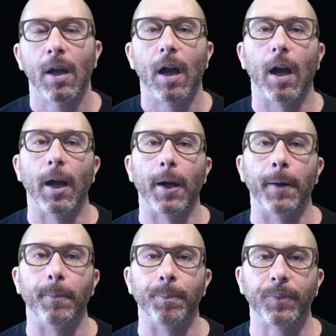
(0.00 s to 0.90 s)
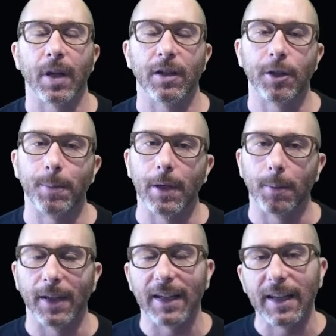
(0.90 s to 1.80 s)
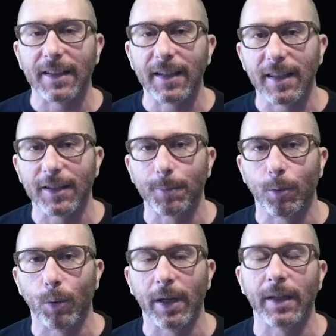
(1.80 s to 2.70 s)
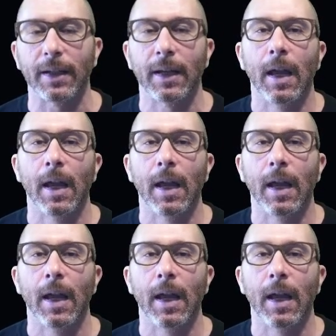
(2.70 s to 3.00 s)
to be able to get to this point.